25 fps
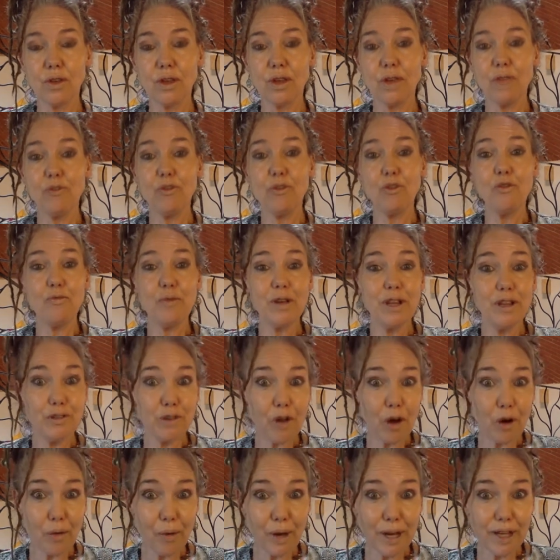if you've been
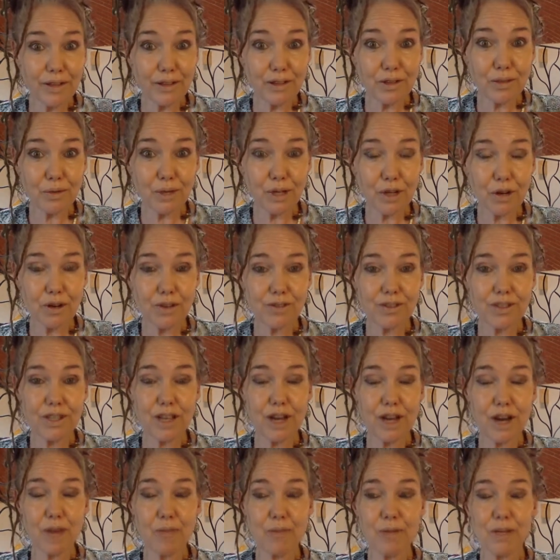going to a lot of
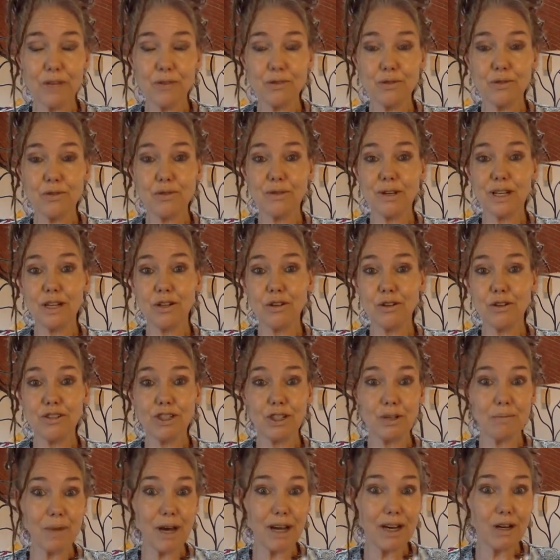ceremonies or doing a lot of
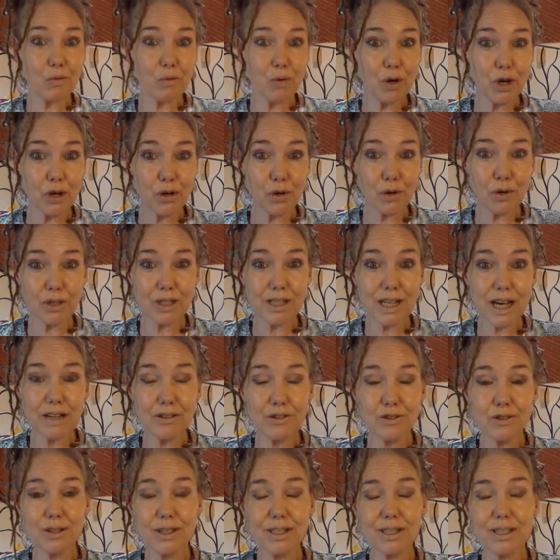shamanic work or
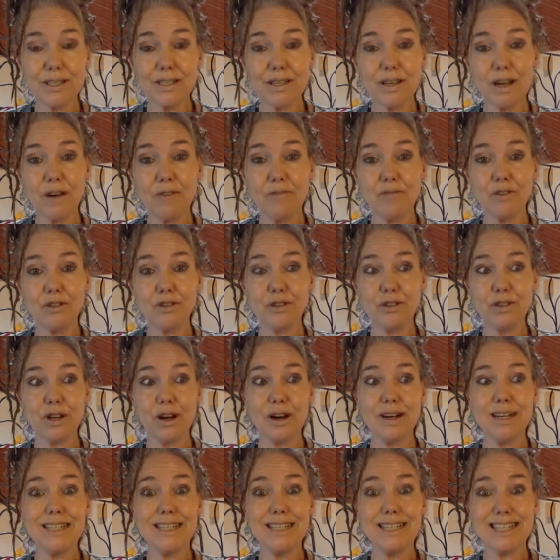tantra and stuff, and you're
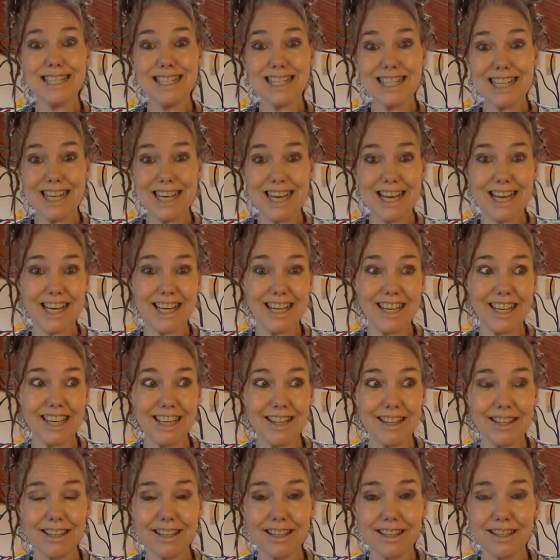starting to
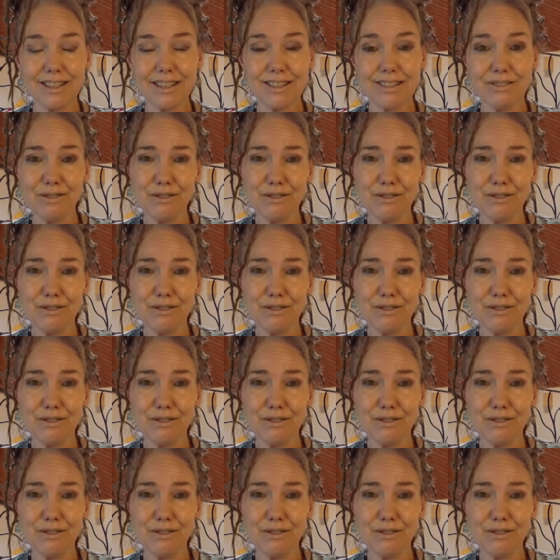say that,